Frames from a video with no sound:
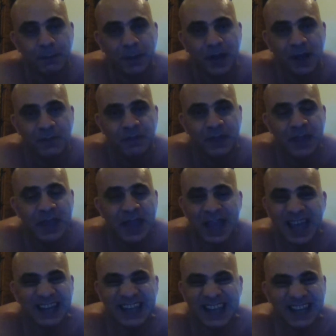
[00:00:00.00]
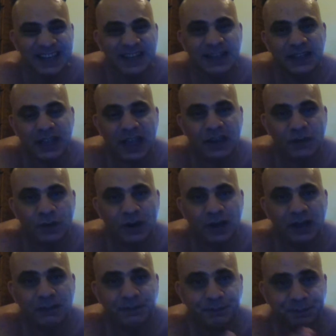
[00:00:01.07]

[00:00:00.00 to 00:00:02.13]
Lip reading: But at the end of the day, right,